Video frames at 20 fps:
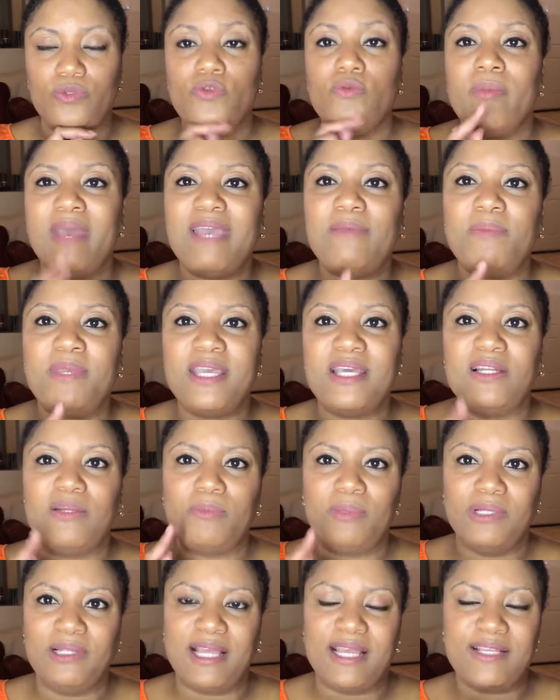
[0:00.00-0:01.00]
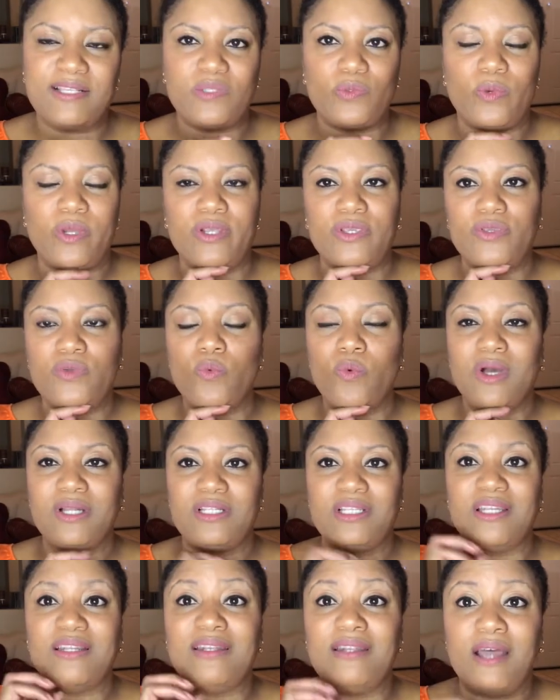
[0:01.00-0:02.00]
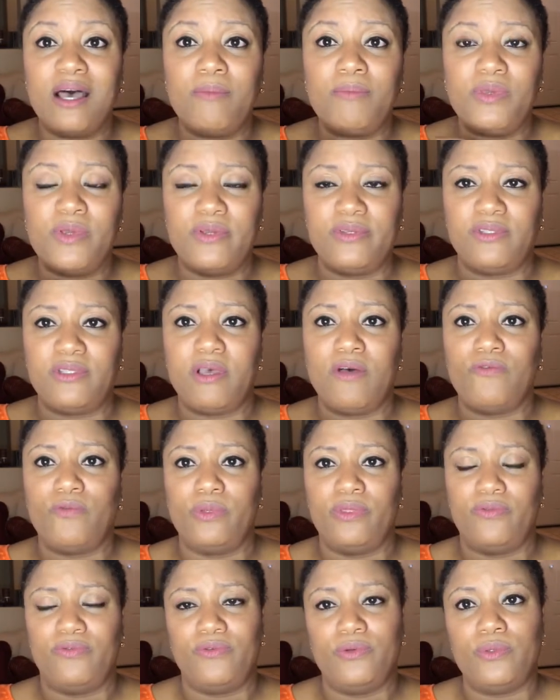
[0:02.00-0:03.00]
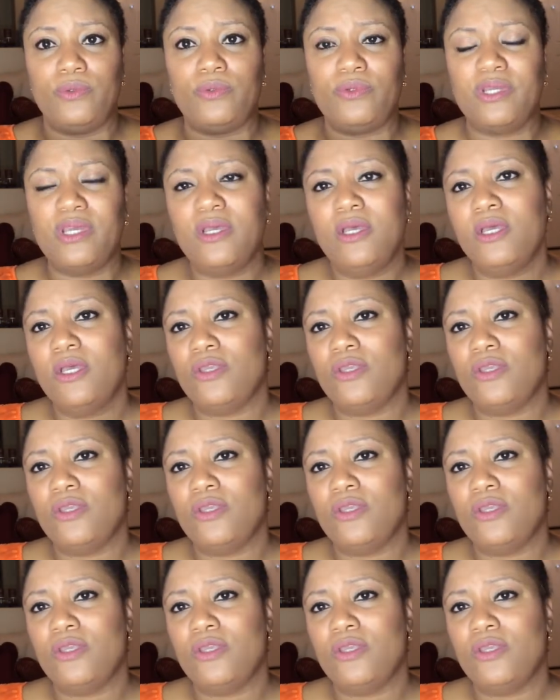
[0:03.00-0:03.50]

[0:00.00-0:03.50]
You may be in a place where you want to numb yourself with food.